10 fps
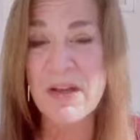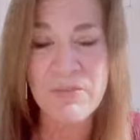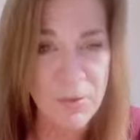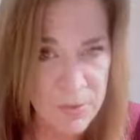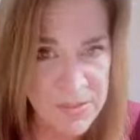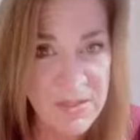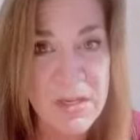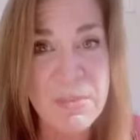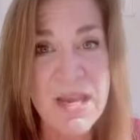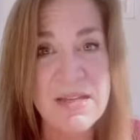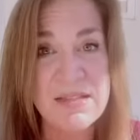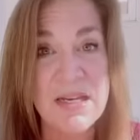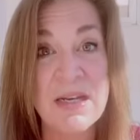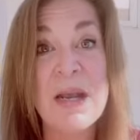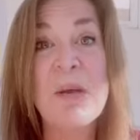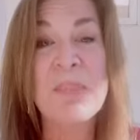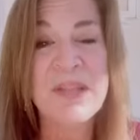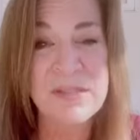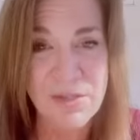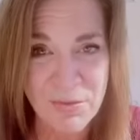of course you're going to be hesitant but
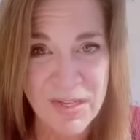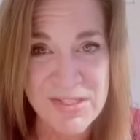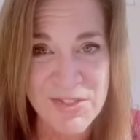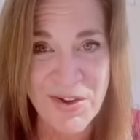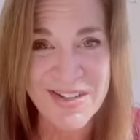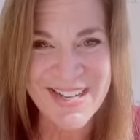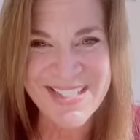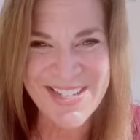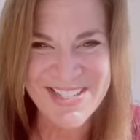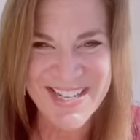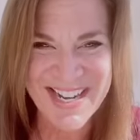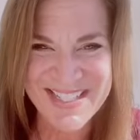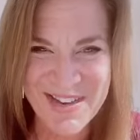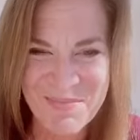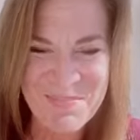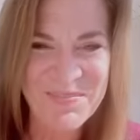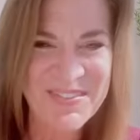that's a great start i'll talk to you next time